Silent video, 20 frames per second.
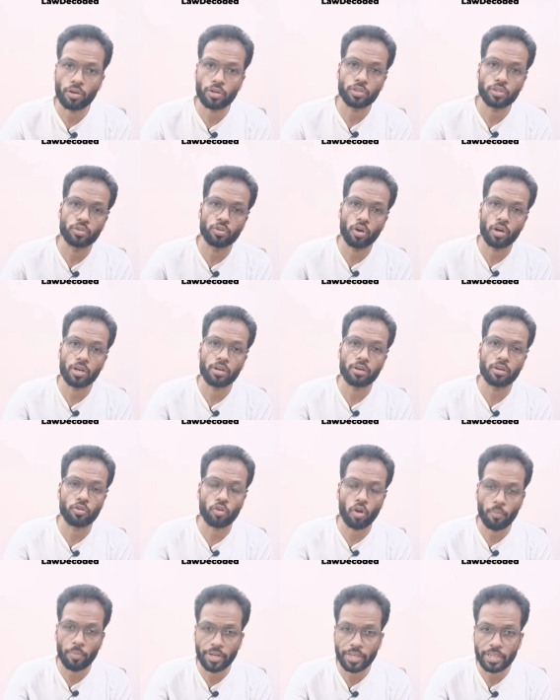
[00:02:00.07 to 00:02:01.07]
or your
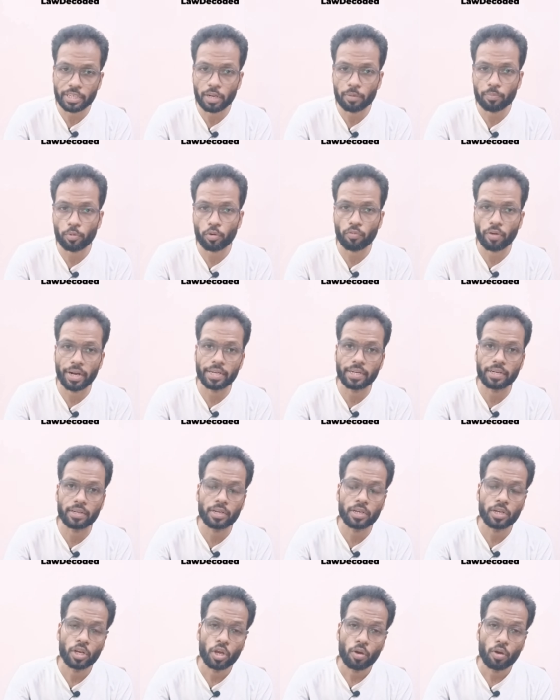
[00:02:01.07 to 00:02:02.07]
raw material
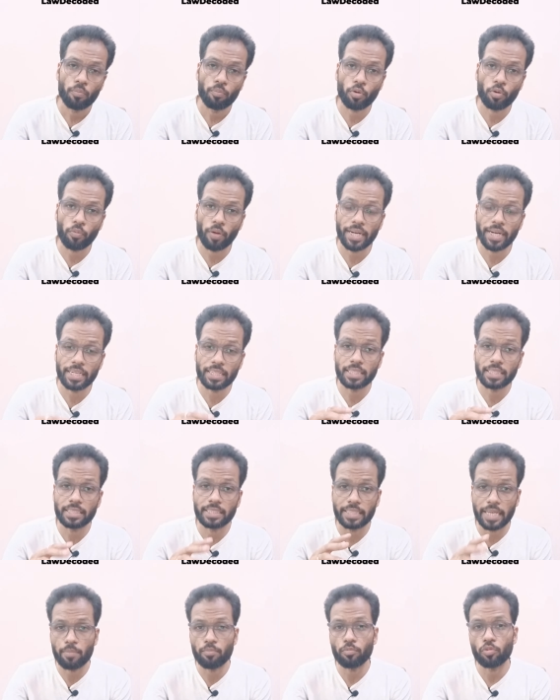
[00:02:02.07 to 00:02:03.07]
provider provide the
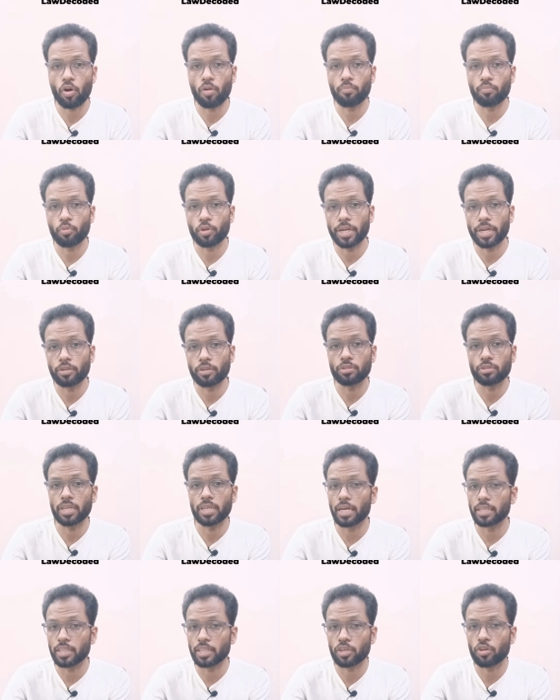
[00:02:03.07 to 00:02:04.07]
same component to
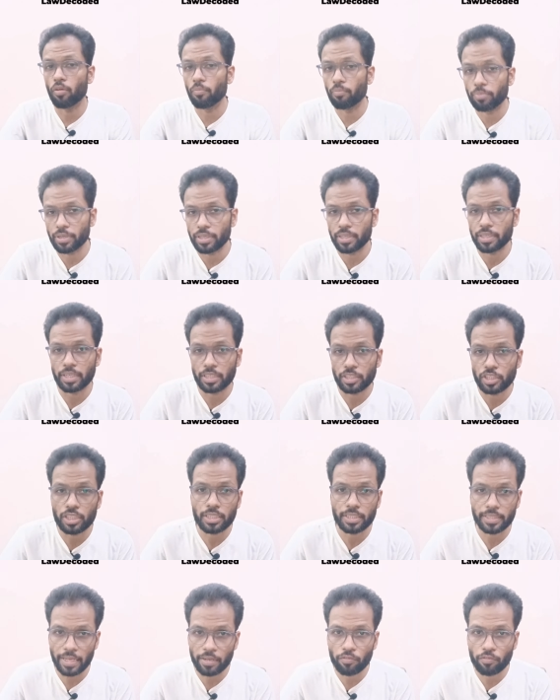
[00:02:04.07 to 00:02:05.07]
the other competitor.
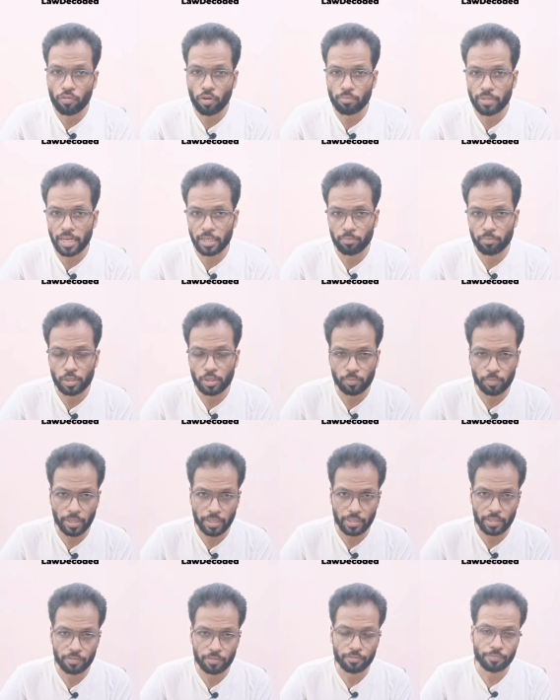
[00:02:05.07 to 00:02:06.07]
Just think from that
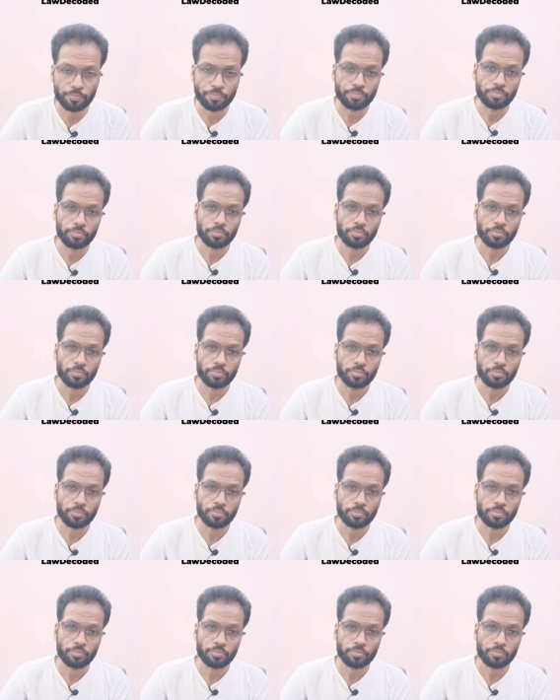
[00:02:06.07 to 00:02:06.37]
perspective.